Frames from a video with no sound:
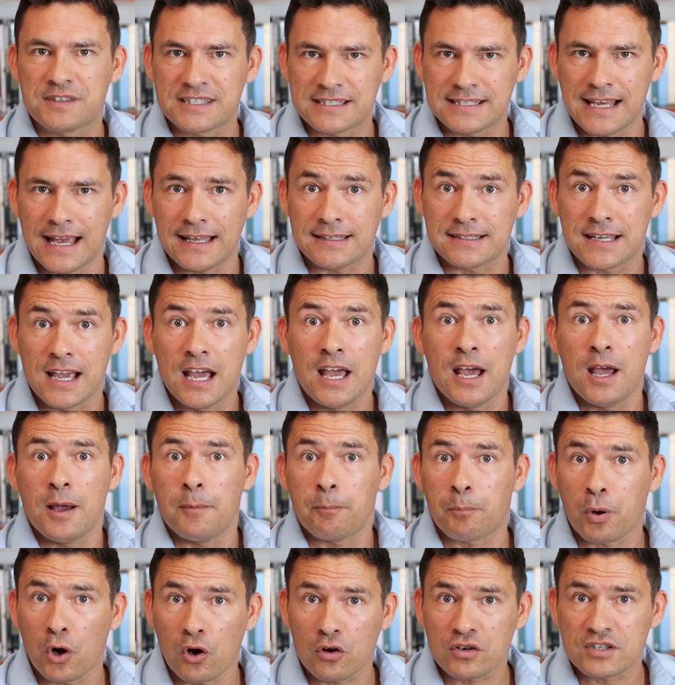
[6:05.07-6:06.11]
of scent.
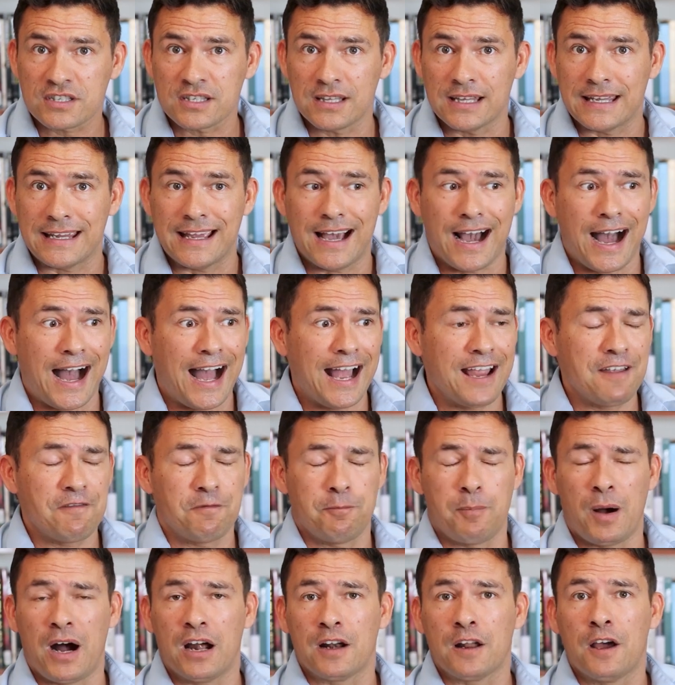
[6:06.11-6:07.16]
Personally,
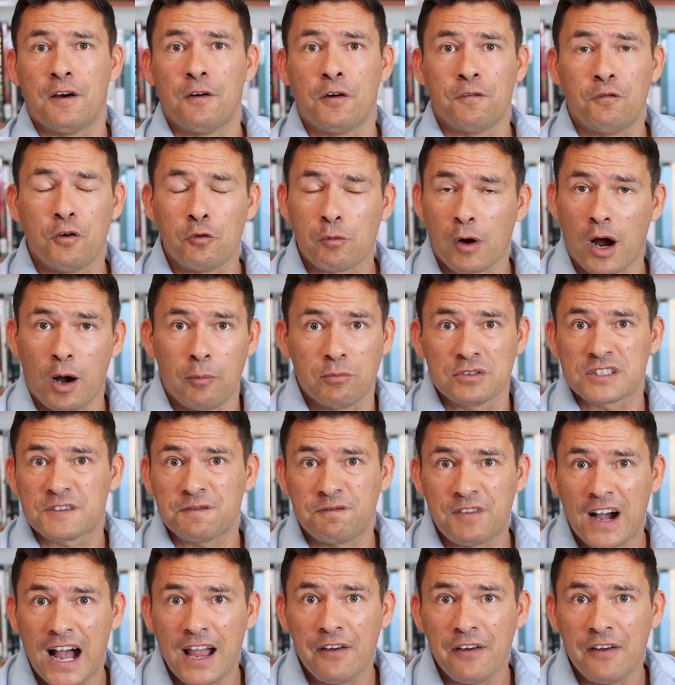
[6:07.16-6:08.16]
I've bought almost